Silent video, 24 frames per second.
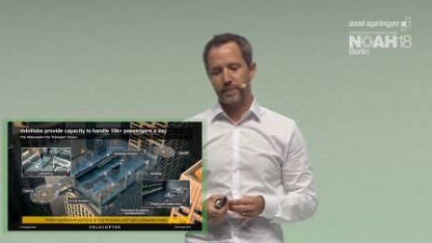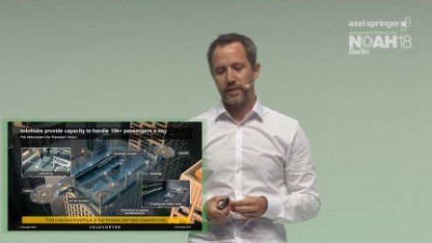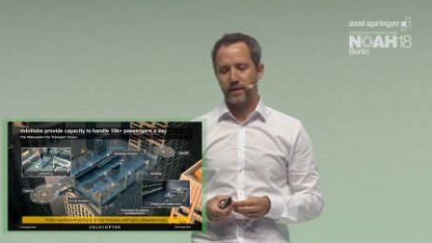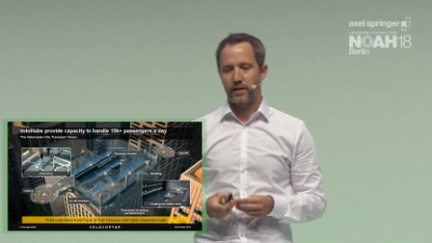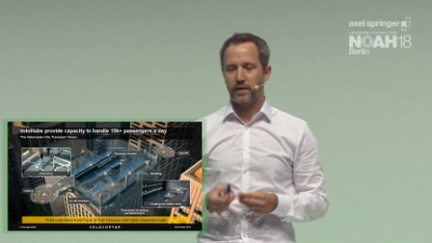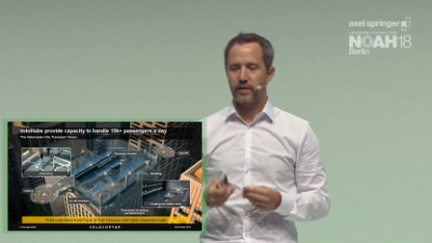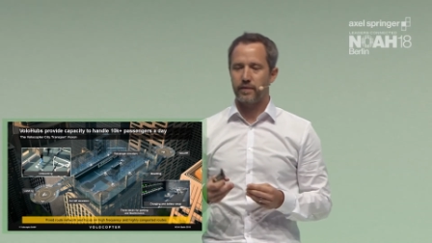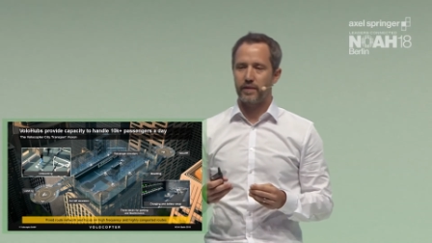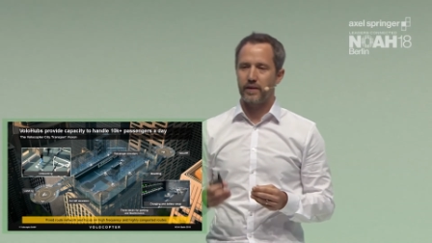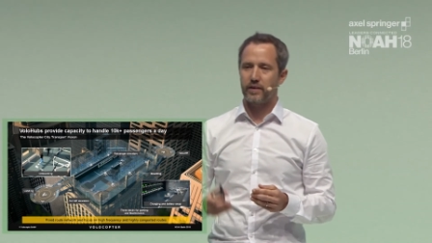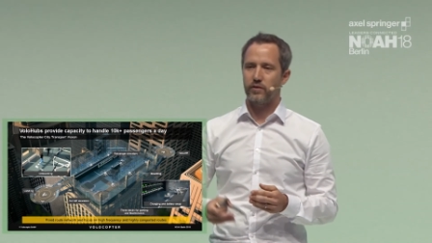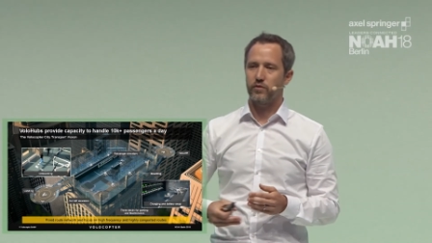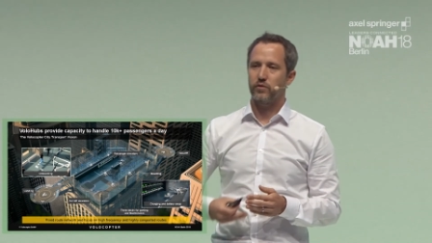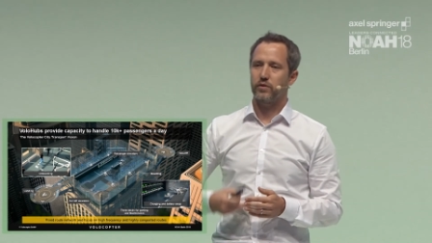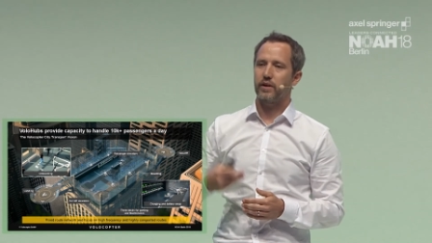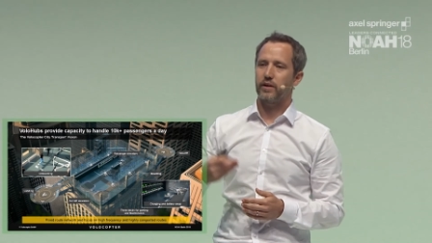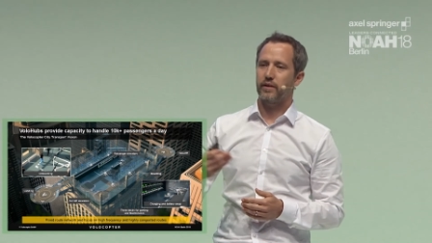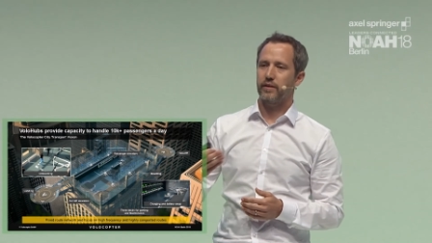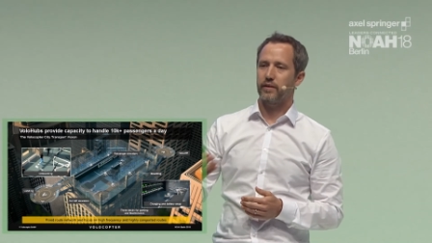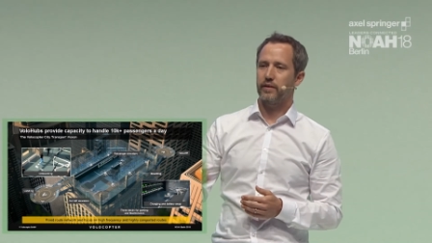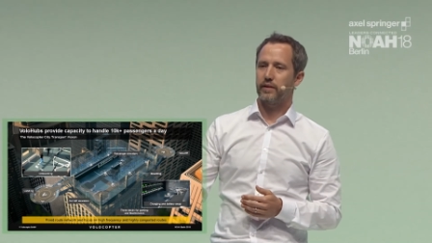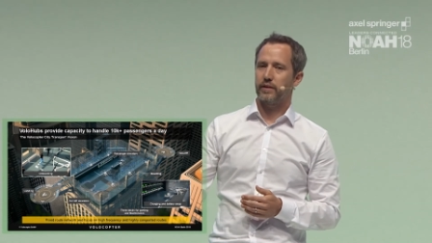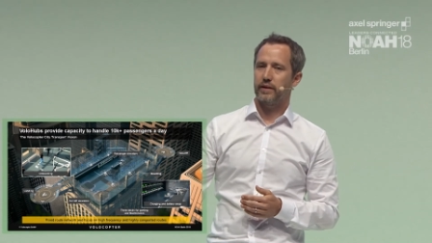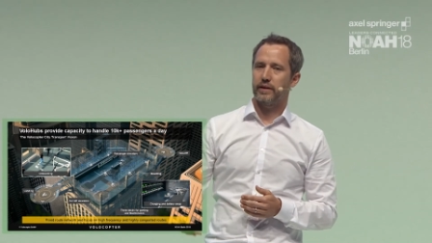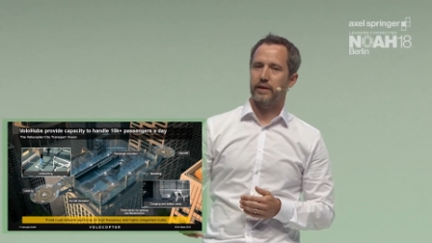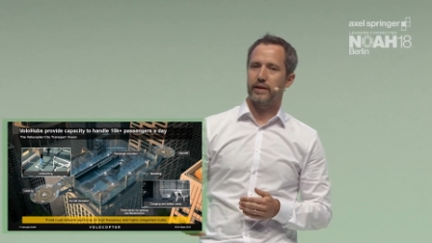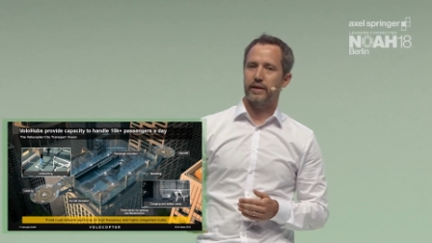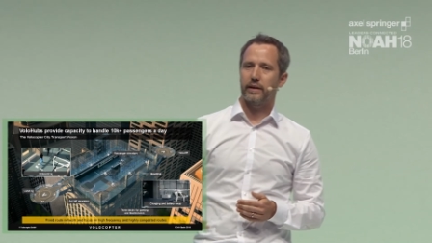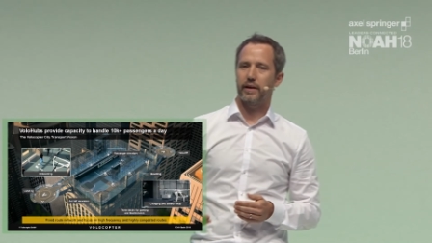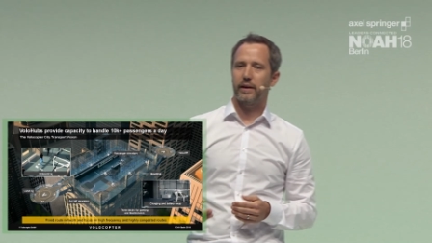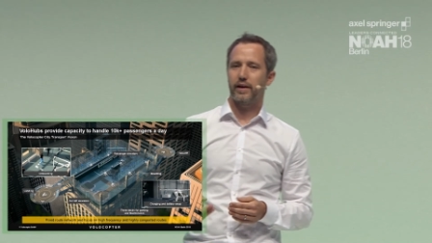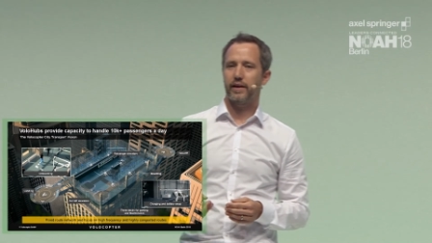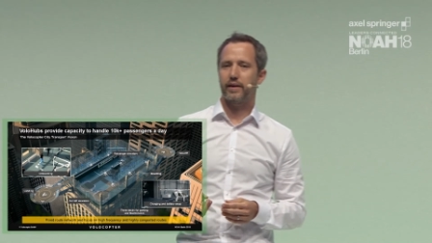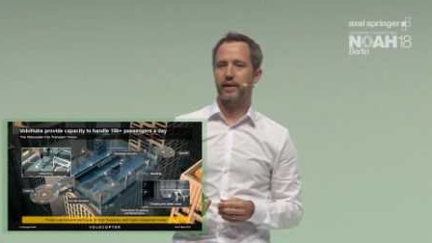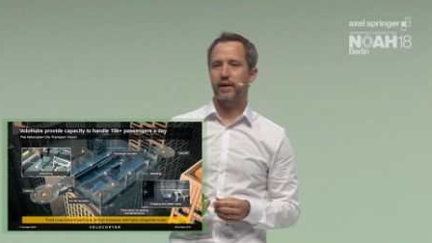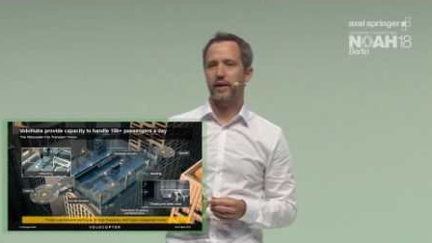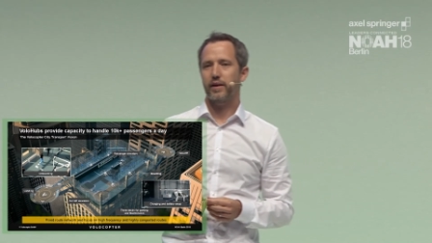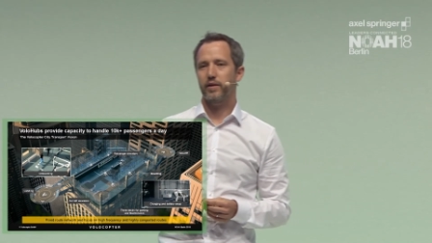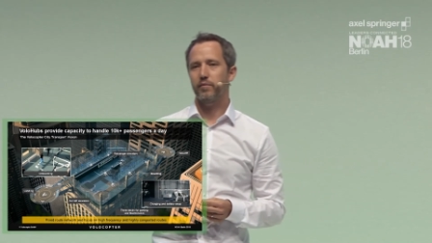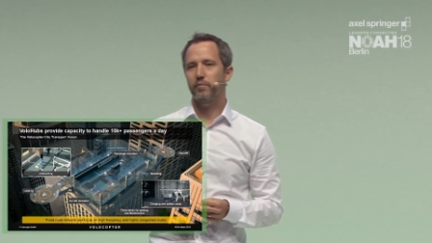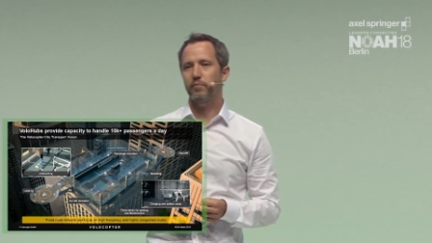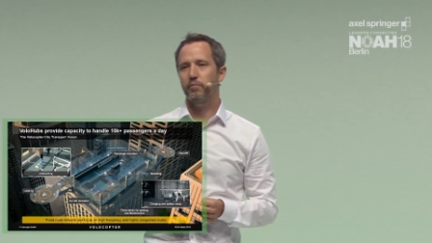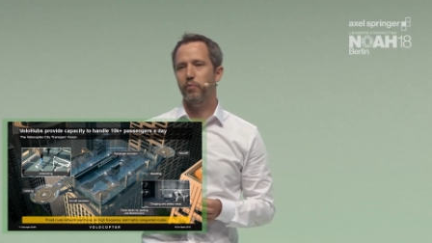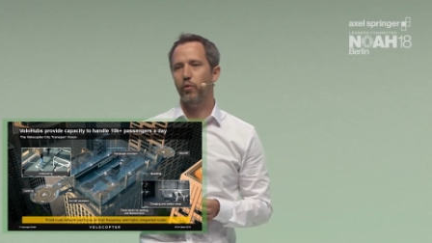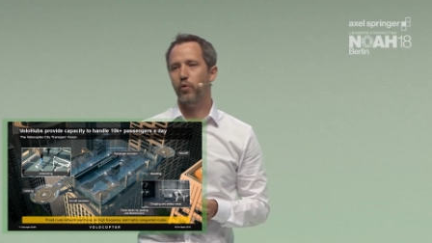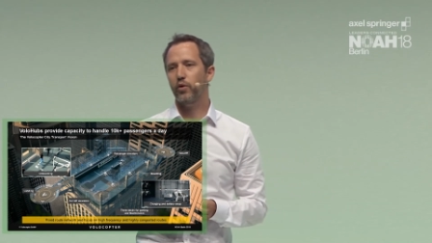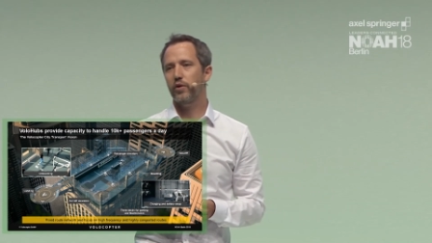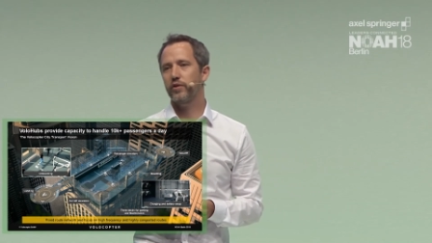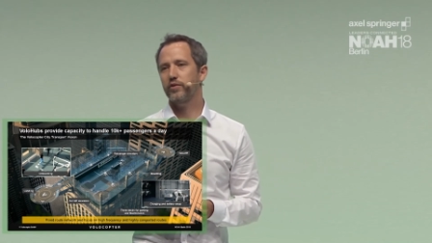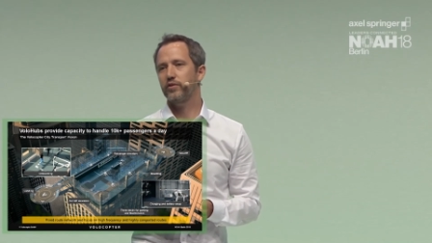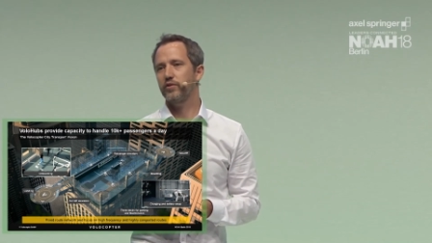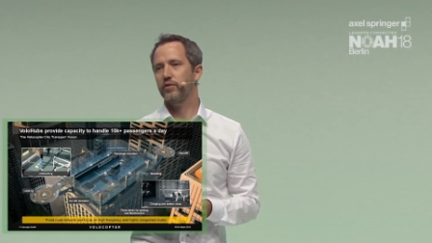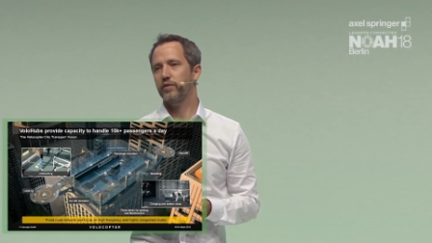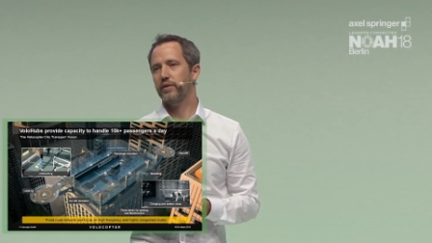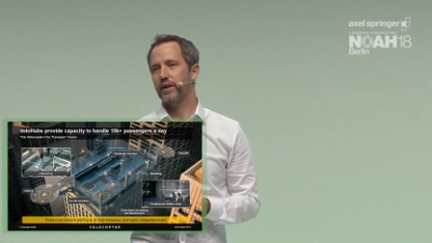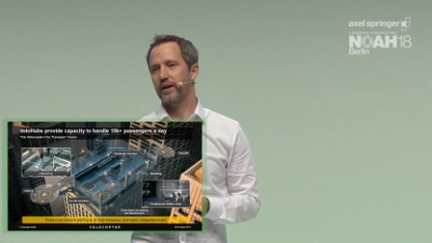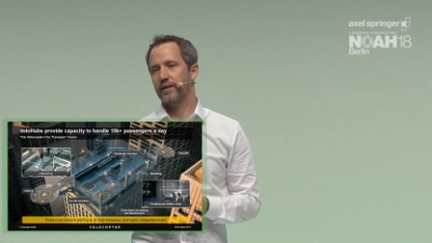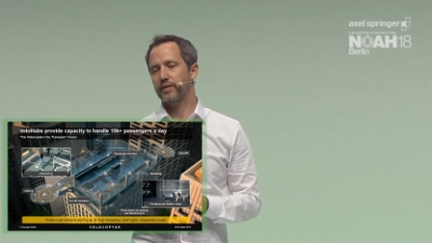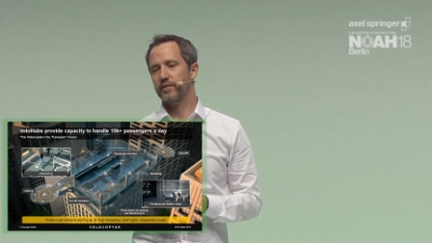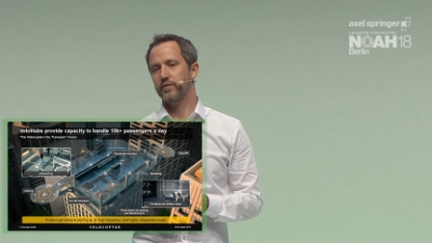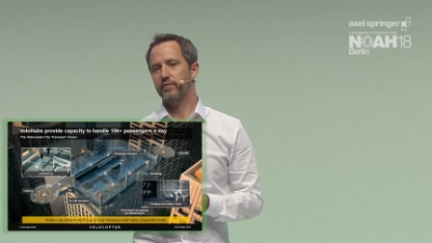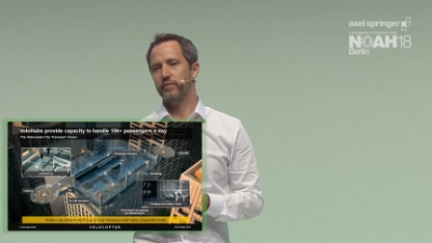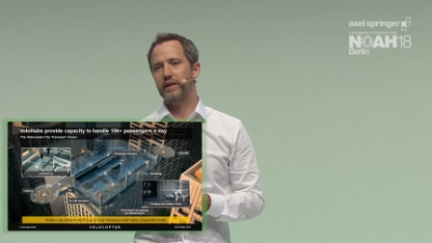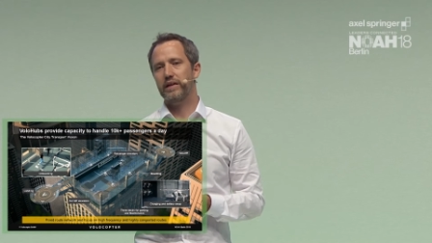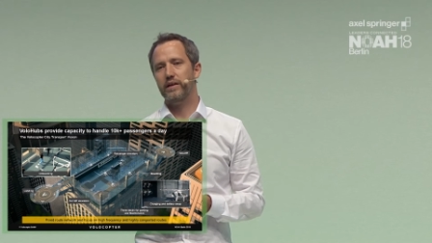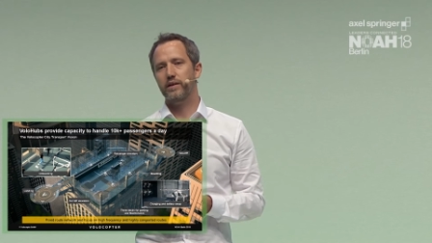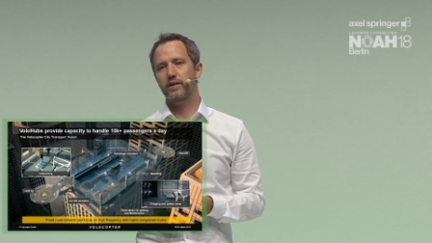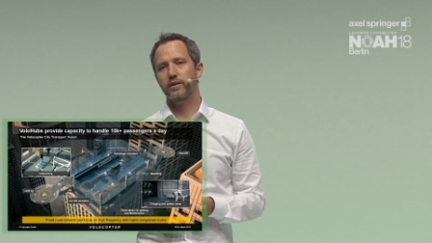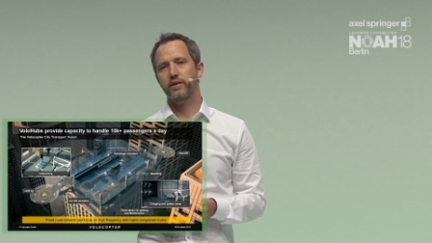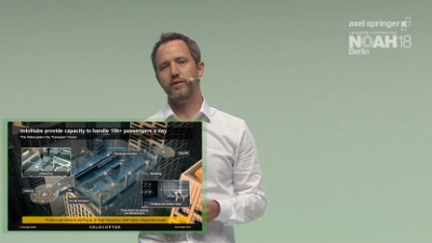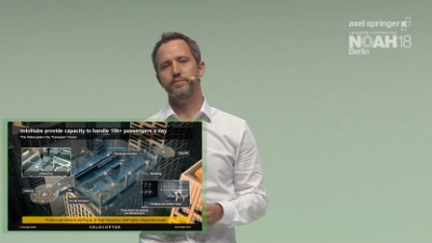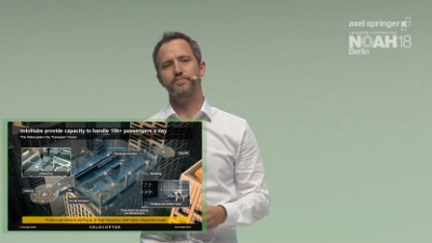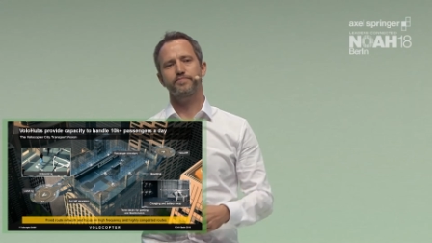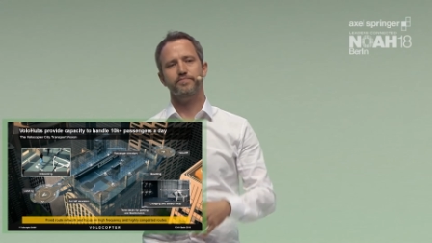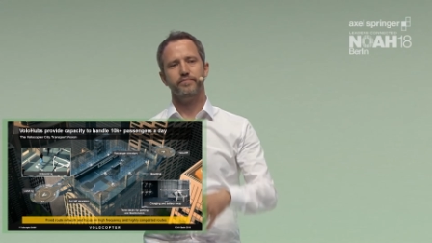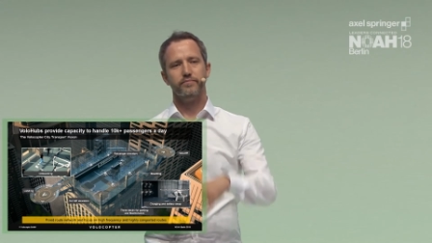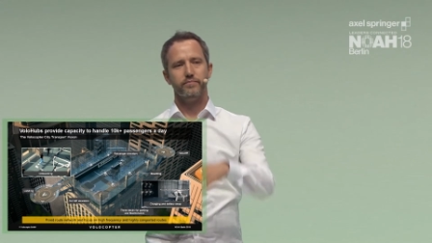and then you can again, board your next vehicle